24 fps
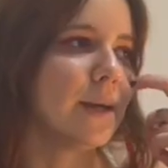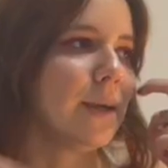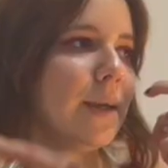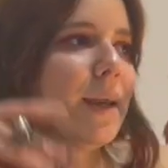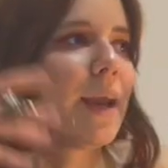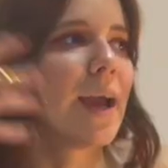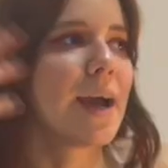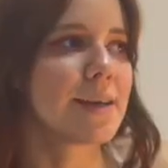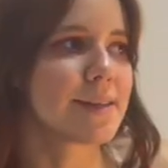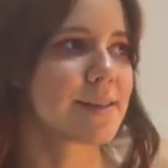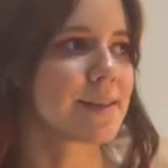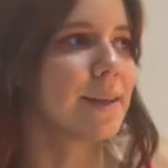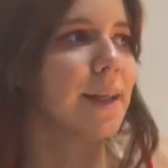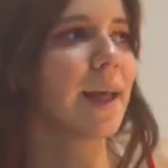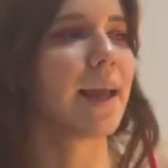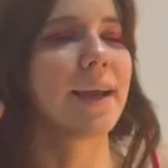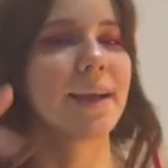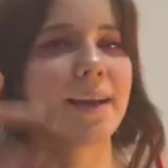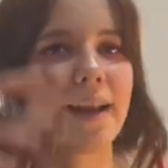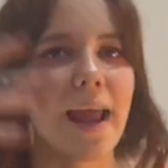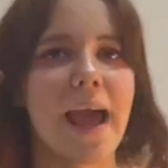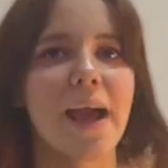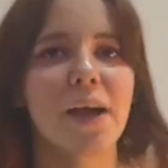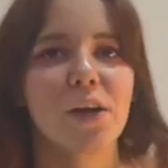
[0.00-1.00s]
he has like
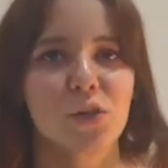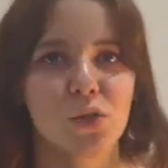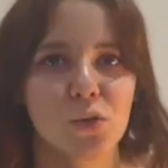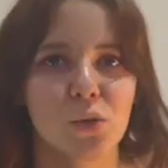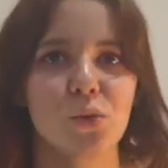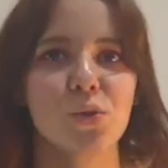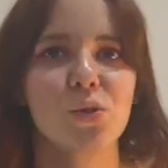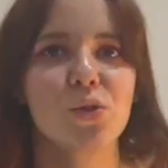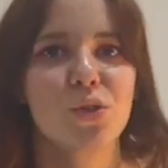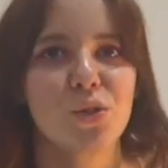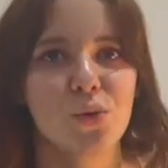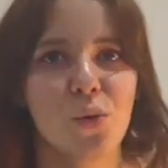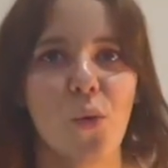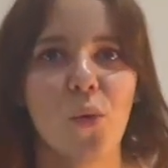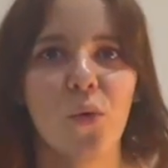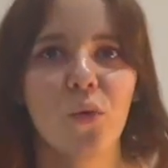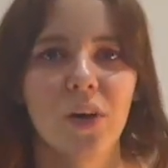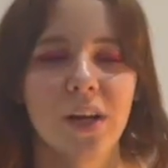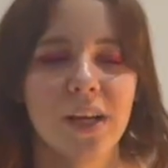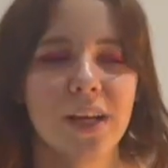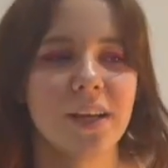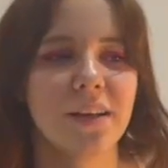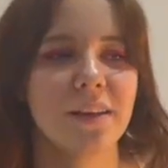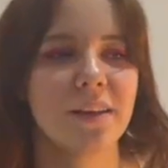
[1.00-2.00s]
an actual
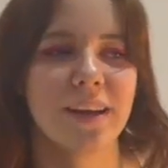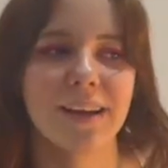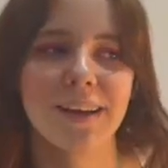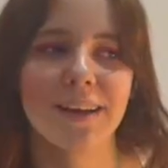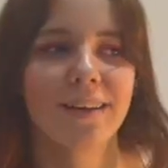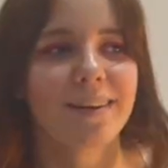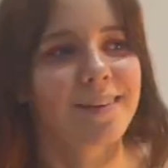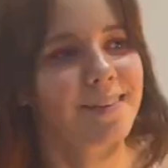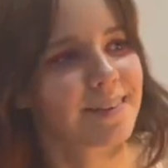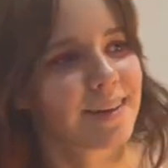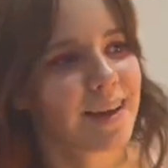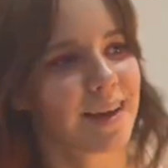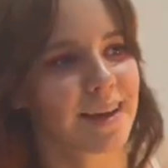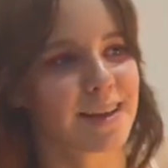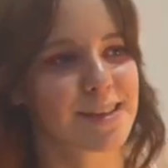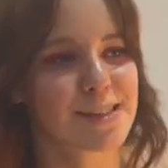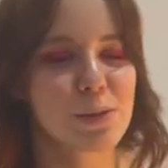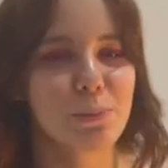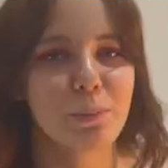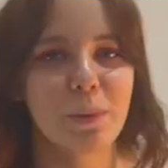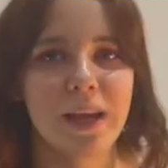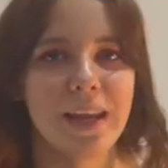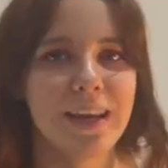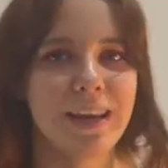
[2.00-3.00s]
story uh,
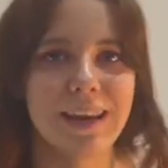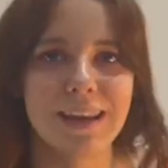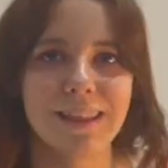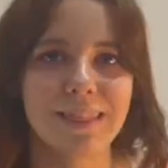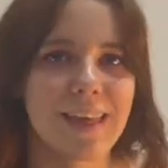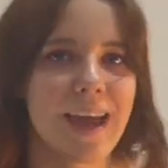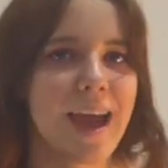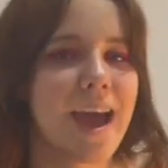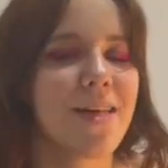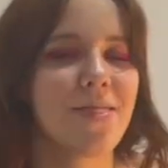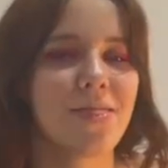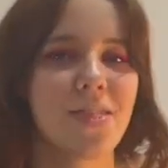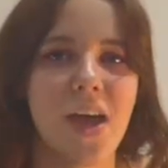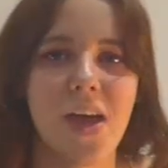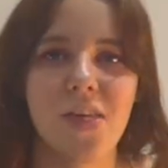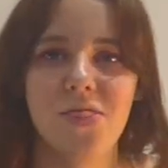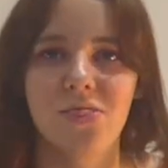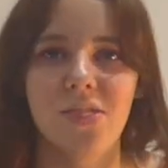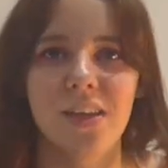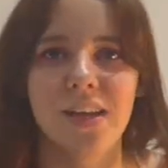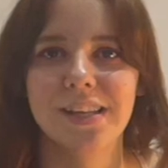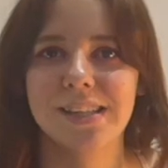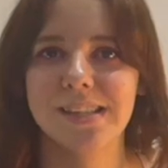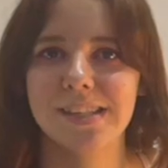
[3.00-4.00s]
explaining that
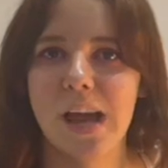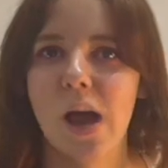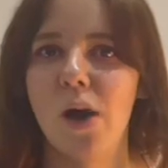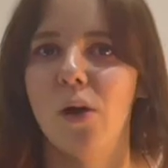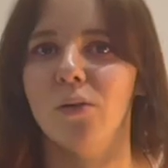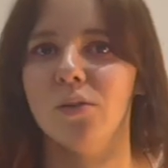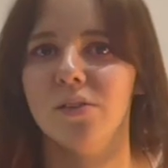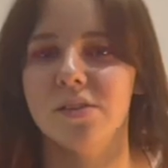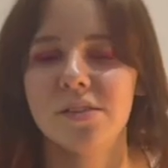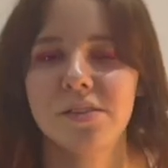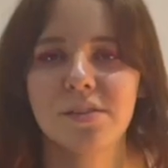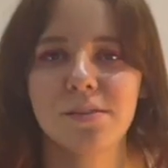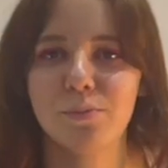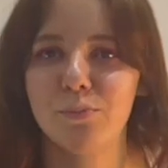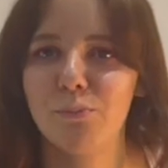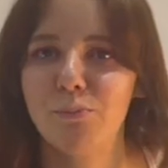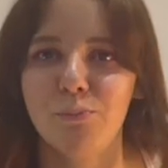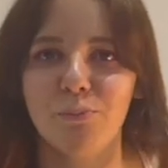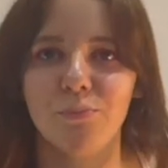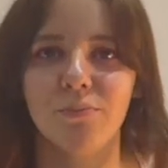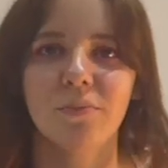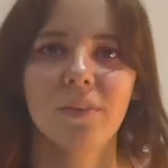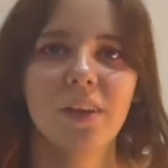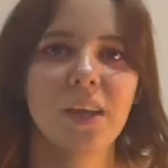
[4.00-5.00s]
and it sounds
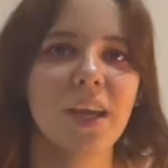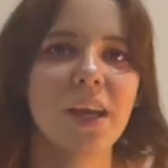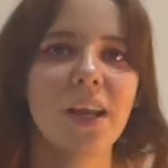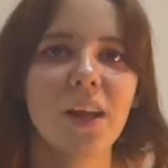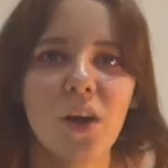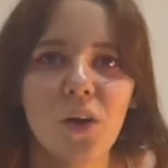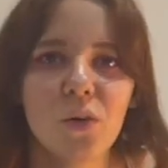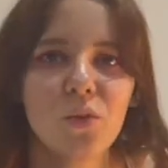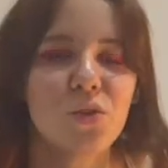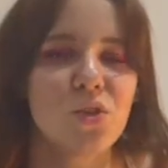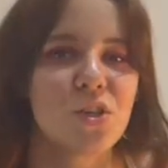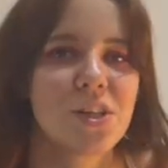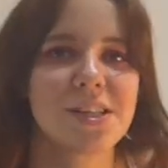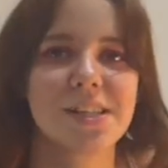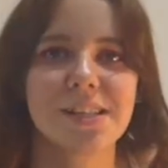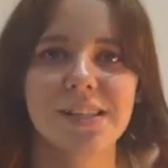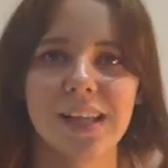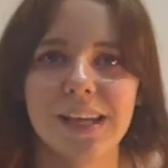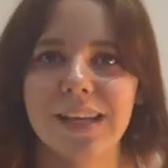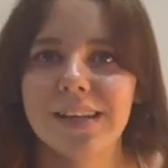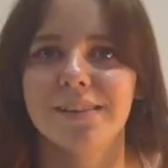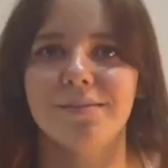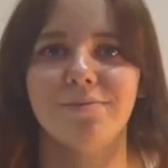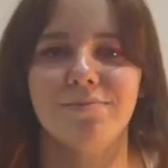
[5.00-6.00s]
you know just
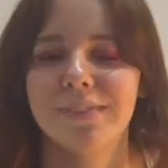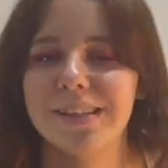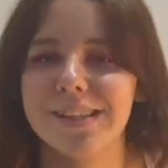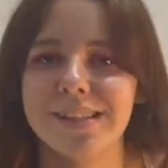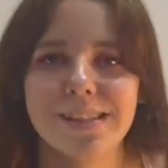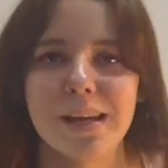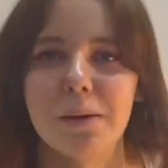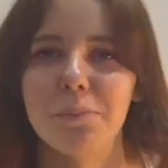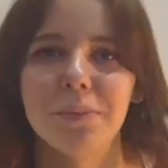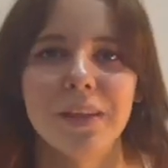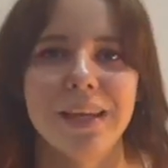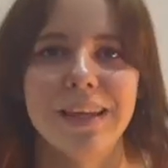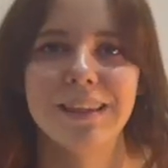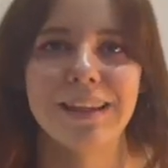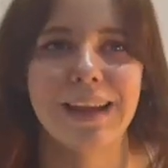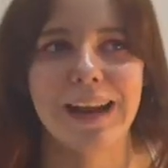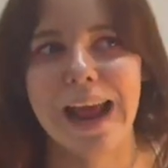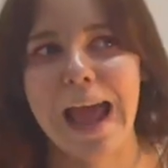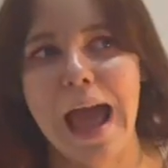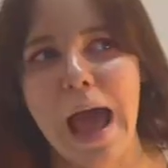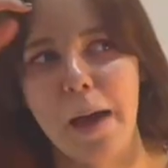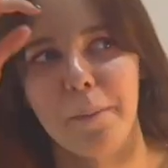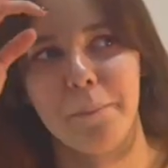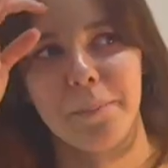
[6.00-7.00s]
like something that
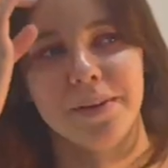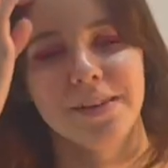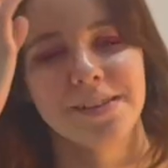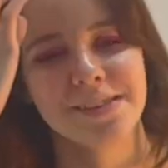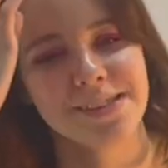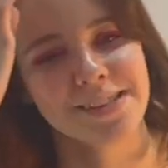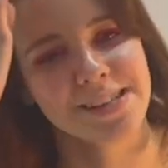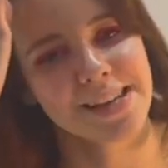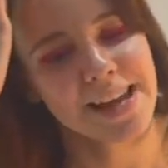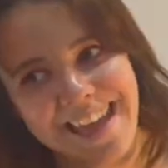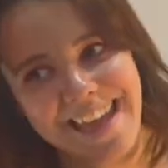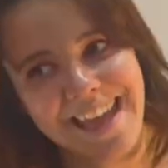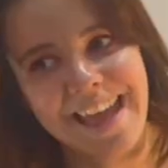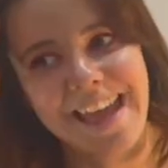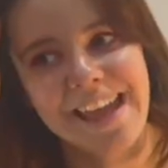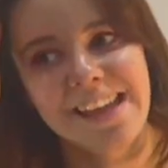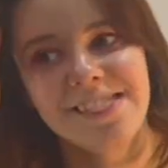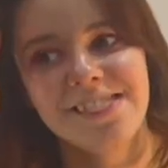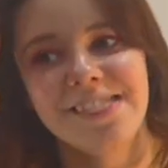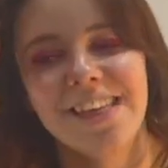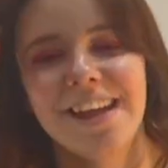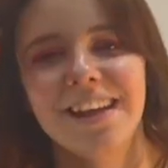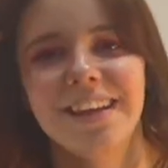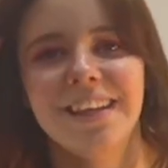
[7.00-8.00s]
happened
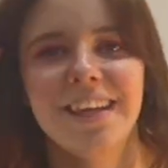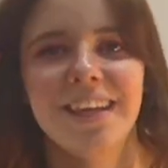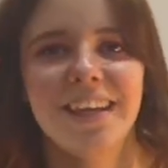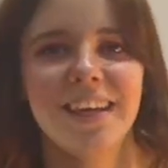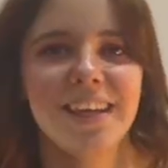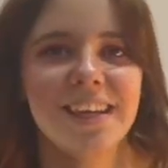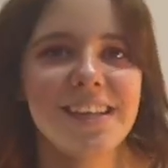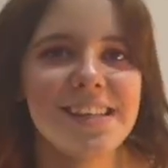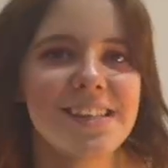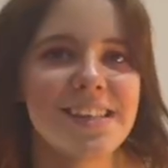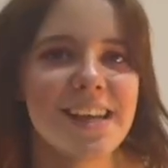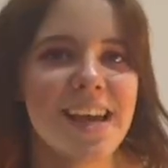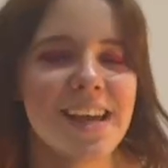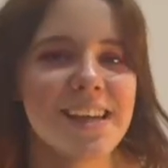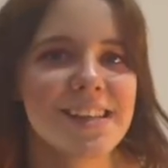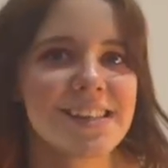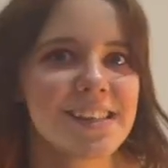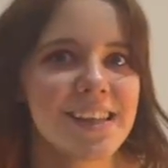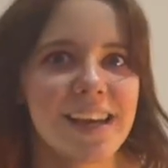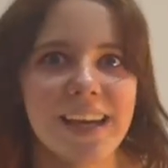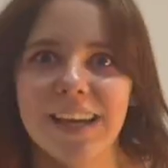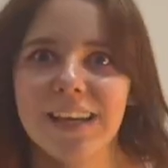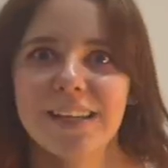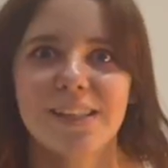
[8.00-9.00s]
and then he says
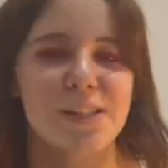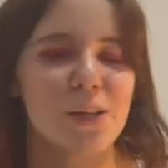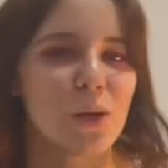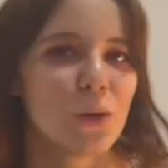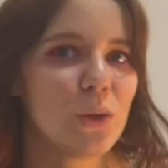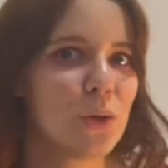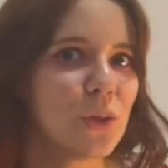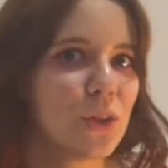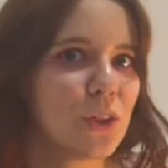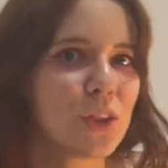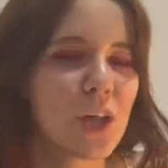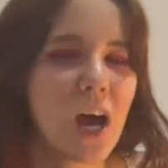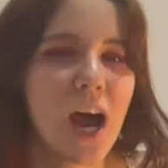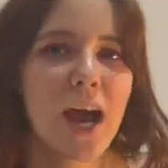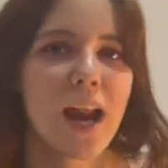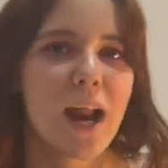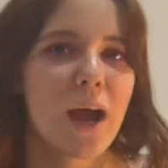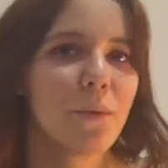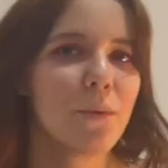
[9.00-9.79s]
like so you thought i